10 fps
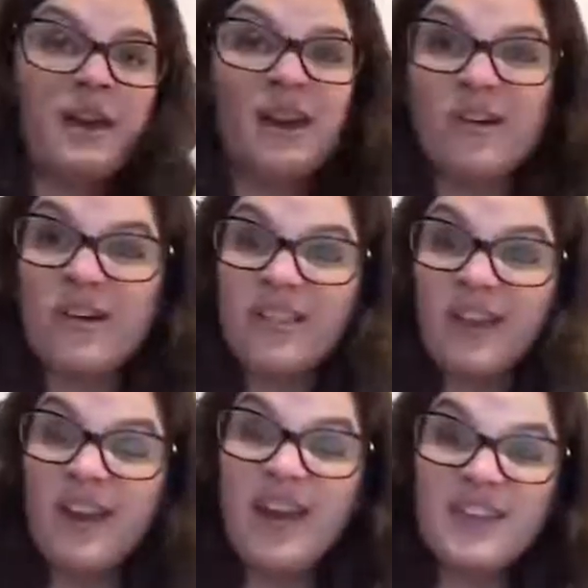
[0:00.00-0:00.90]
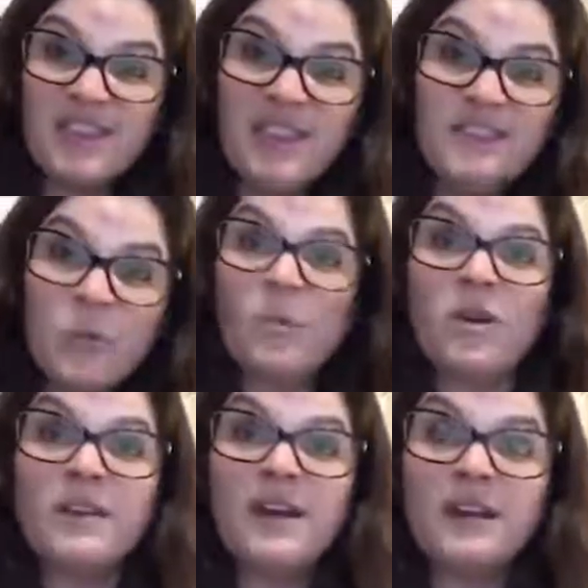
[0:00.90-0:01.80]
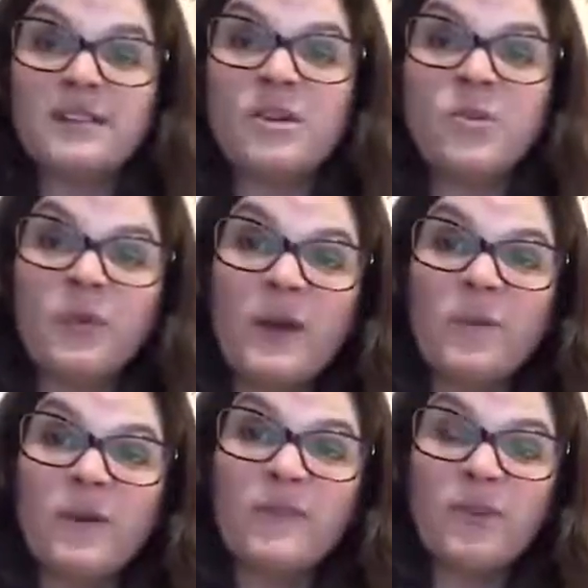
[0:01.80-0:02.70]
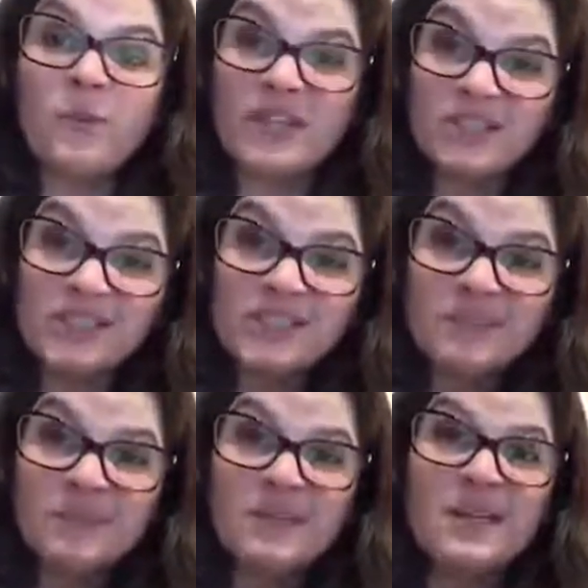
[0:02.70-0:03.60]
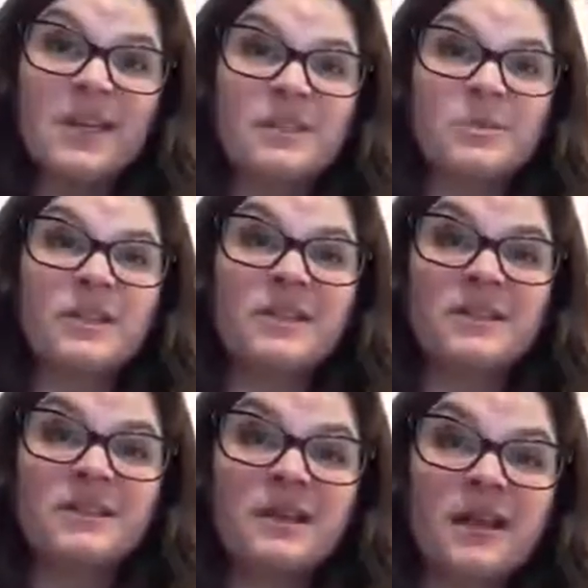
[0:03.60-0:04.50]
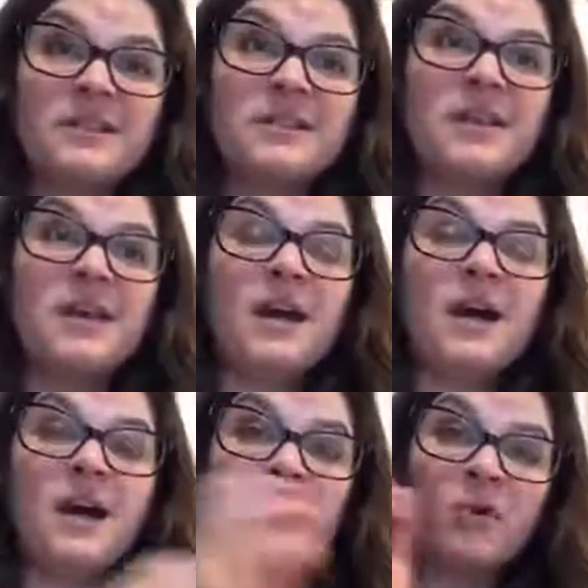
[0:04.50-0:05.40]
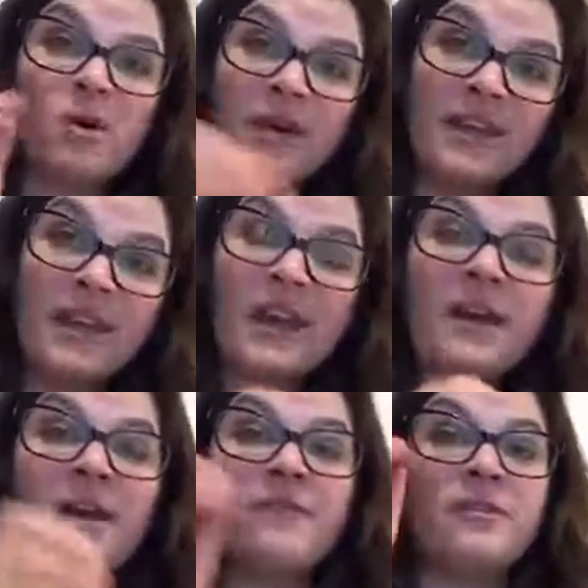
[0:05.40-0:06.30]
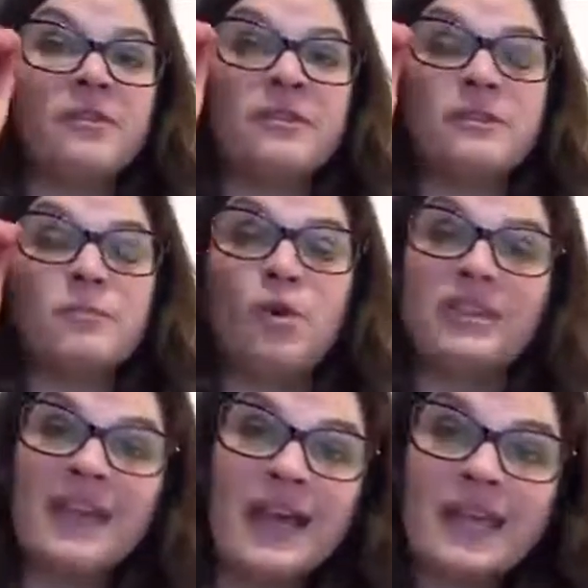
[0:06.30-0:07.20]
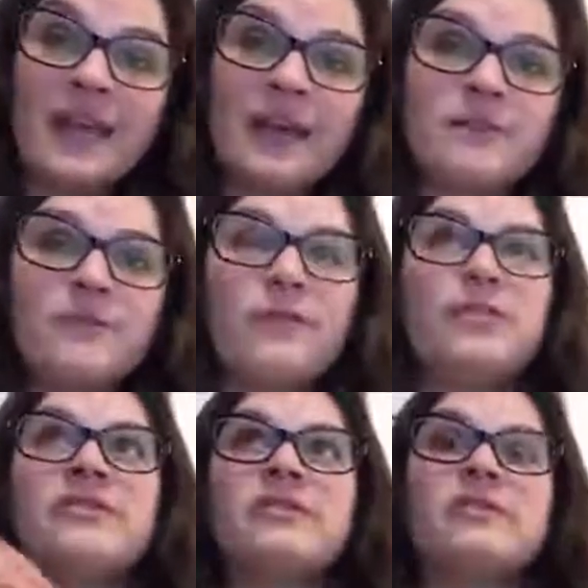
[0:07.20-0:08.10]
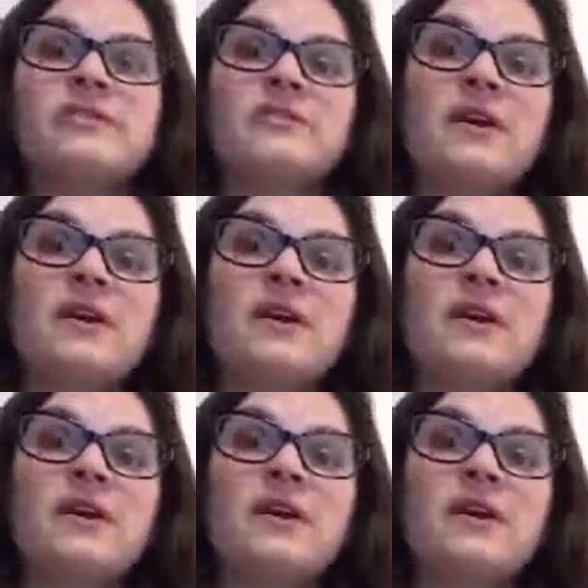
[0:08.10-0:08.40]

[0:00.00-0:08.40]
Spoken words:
Cordillera, I think, is a word that is a great word for regionalisms to really discuss cordillera versus montañas versus.